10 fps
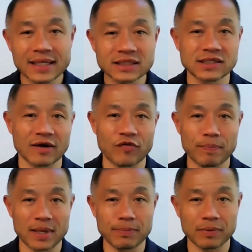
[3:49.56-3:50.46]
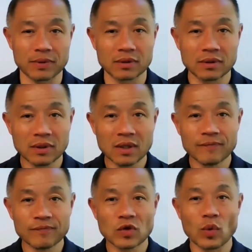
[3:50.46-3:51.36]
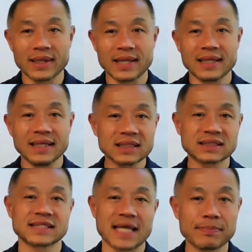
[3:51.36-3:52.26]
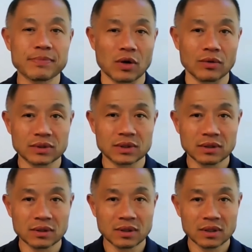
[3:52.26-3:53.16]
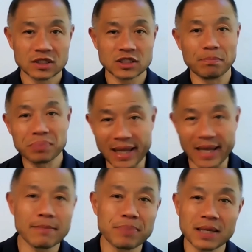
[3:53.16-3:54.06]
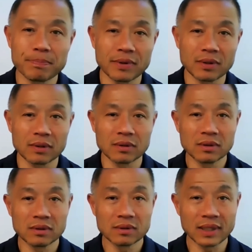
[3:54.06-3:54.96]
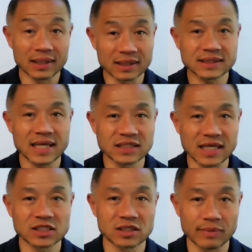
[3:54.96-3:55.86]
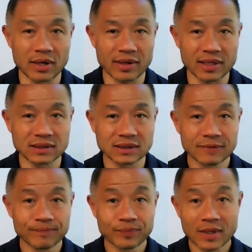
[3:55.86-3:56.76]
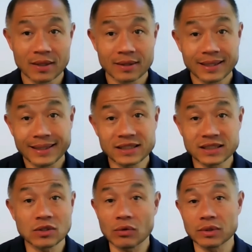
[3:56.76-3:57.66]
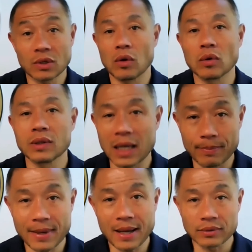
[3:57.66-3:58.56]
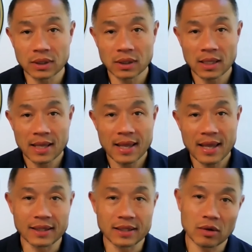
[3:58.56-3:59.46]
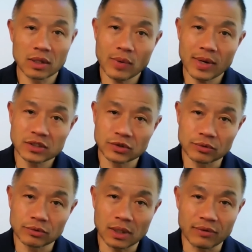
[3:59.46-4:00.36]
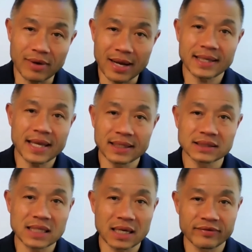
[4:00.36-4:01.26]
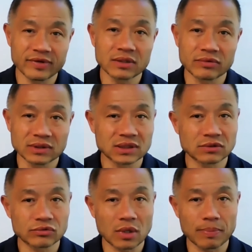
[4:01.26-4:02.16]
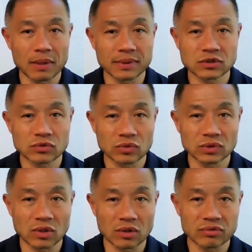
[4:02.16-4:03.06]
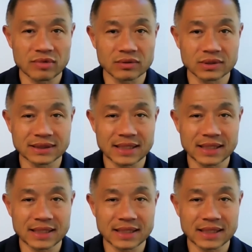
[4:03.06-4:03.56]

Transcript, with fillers: easier for people when they need a scapegoat to blame people, in this case, Asian Americans, that they just don't know a whole lot about. And the only way to eradicate this kind of ignorance is through our public schools all throughout the